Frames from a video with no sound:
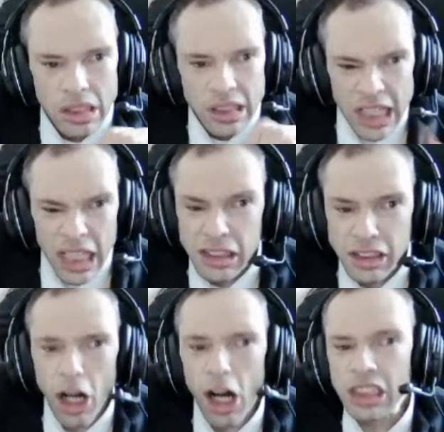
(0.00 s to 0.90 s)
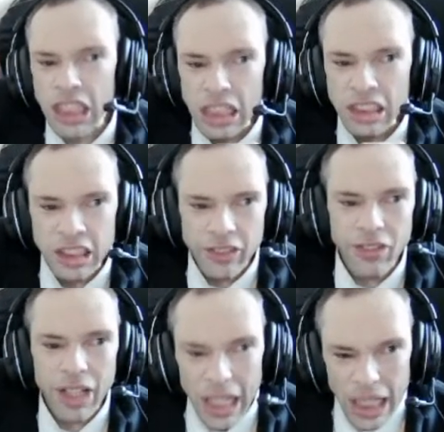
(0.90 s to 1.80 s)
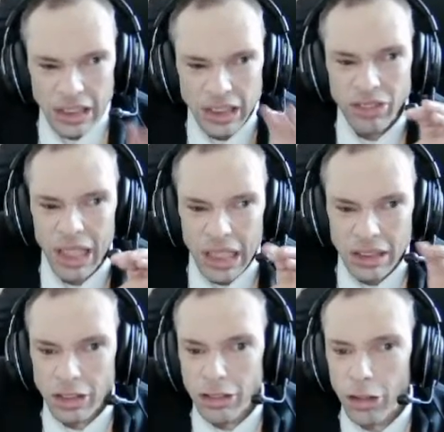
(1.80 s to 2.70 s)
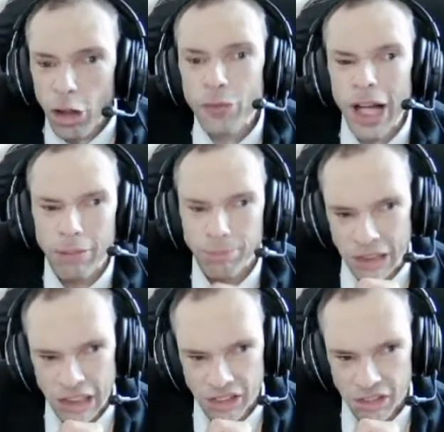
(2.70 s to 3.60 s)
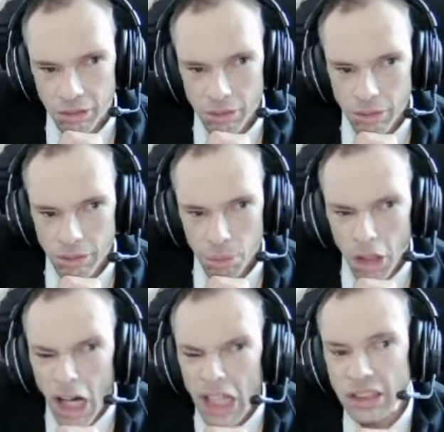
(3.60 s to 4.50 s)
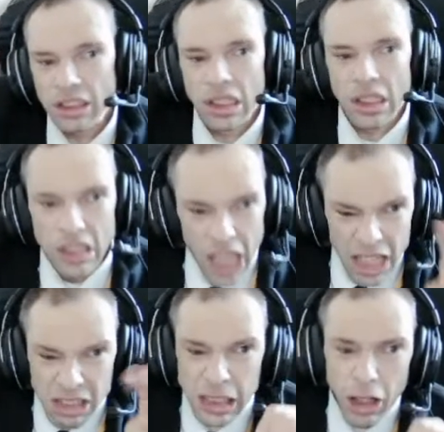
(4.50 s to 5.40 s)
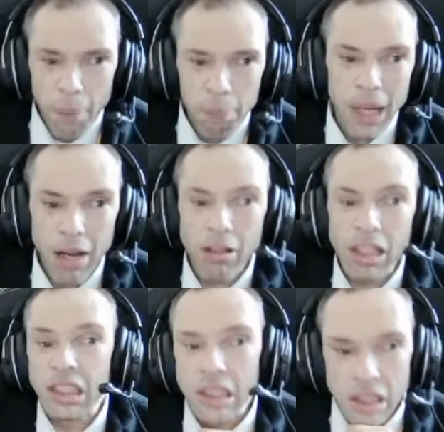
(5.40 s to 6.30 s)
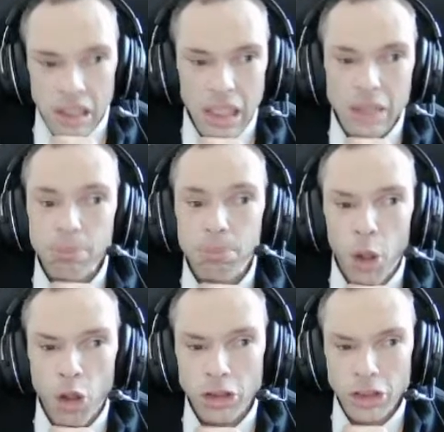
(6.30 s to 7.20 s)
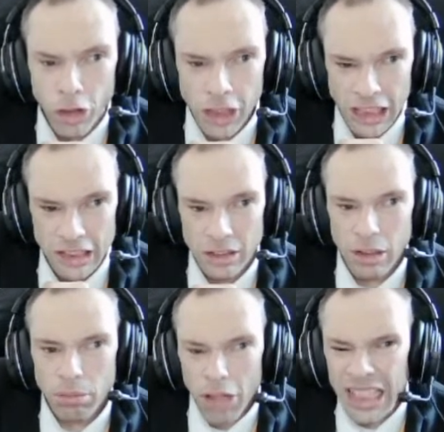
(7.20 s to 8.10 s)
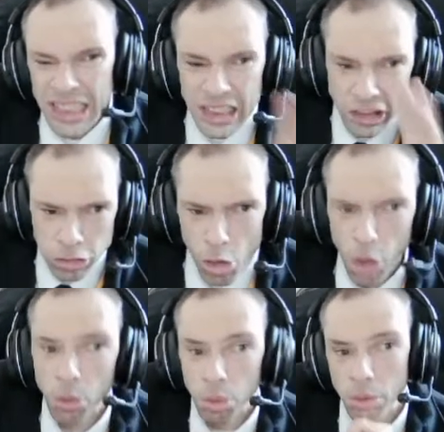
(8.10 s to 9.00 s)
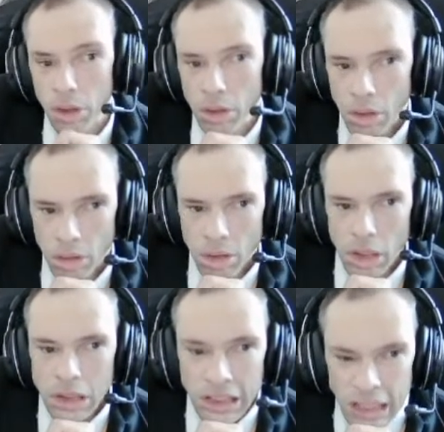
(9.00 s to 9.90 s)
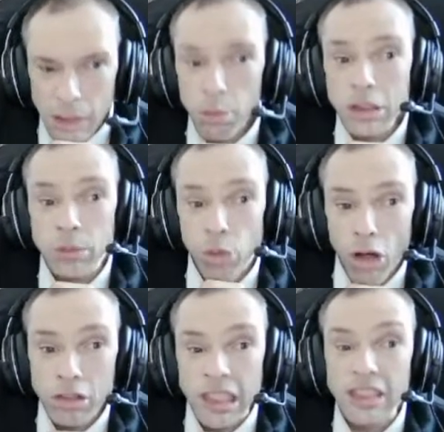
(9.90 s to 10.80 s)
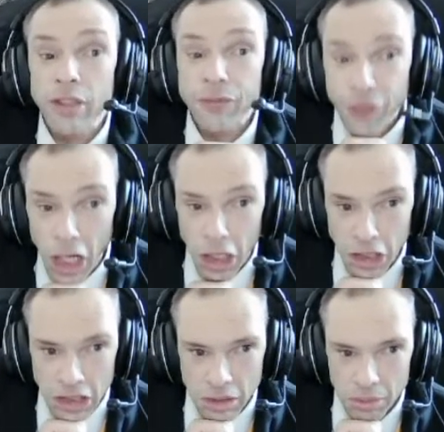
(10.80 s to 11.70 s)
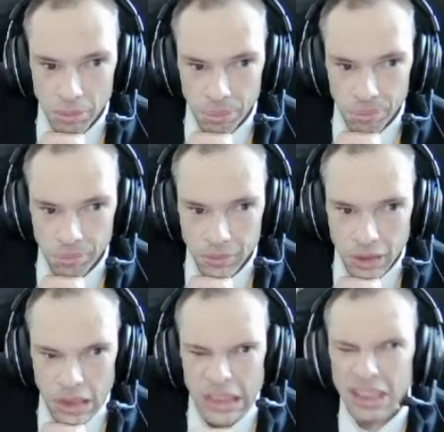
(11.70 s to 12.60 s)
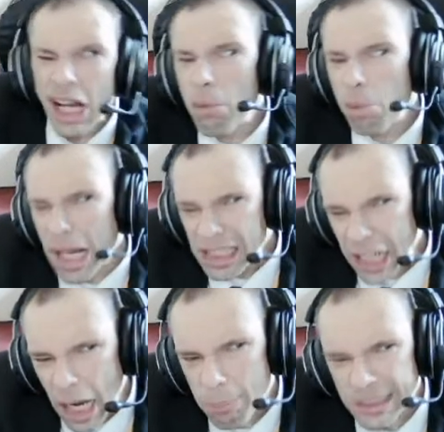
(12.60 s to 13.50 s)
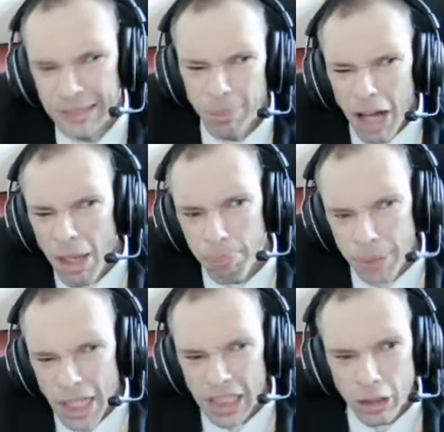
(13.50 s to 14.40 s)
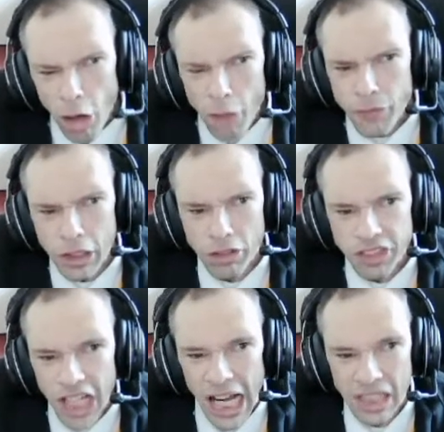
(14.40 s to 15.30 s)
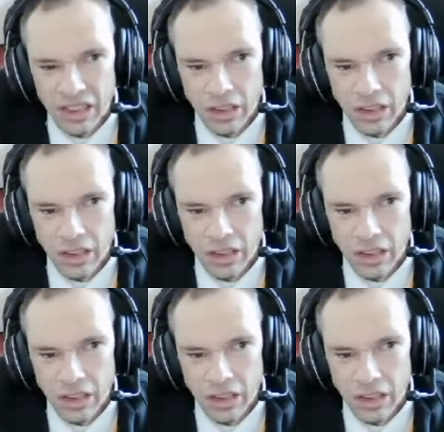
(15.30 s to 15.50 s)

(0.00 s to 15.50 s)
She died in Northampton, right? Then she got buried in Port Nocky, which is true. She was Rosie the Third. Now wake up and smell a bloody coffee on that.